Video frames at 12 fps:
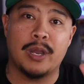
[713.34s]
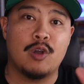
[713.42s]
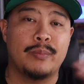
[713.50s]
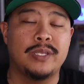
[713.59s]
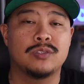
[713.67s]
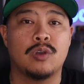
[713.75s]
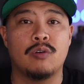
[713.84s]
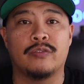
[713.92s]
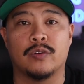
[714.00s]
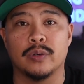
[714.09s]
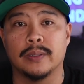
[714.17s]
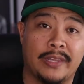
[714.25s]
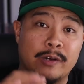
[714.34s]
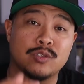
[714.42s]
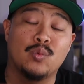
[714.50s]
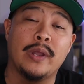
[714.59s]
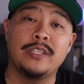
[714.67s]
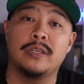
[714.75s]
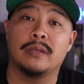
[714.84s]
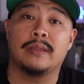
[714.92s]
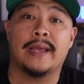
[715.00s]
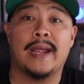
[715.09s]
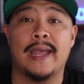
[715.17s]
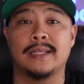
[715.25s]
by all means, go for it. There was one year
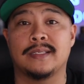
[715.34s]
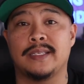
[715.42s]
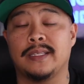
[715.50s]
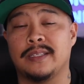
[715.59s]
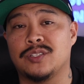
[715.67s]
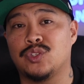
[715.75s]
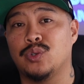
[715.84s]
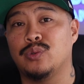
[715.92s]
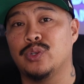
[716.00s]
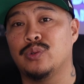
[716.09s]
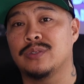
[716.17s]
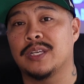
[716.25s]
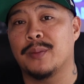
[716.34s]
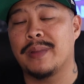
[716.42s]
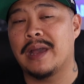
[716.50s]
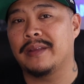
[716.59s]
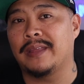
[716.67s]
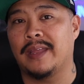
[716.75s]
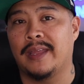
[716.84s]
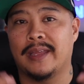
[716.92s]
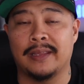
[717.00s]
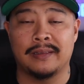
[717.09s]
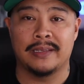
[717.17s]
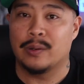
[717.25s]
that I had seen these two dudes come out and,
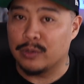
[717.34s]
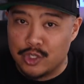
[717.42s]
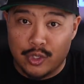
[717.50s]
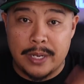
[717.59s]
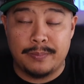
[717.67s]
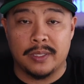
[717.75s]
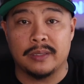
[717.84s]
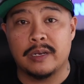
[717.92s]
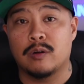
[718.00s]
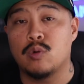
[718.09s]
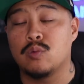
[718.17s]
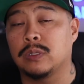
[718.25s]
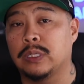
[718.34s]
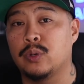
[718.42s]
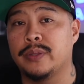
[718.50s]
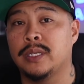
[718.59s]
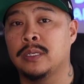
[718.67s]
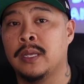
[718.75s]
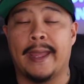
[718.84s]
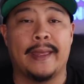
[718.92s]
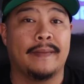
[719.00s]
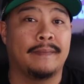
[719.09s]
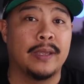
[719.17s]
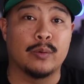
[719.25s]
and they were draped in their own clothing
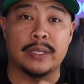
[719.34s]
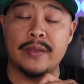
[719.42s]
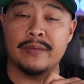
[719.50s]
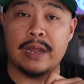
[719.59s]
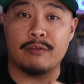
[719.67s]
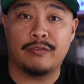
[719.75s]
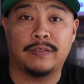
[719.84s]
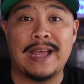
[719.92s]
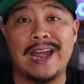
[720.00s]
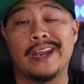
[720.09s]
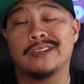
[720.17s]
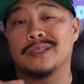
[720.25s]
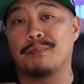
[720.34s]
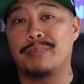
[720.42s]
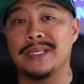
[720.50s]
and they were giving out flyers and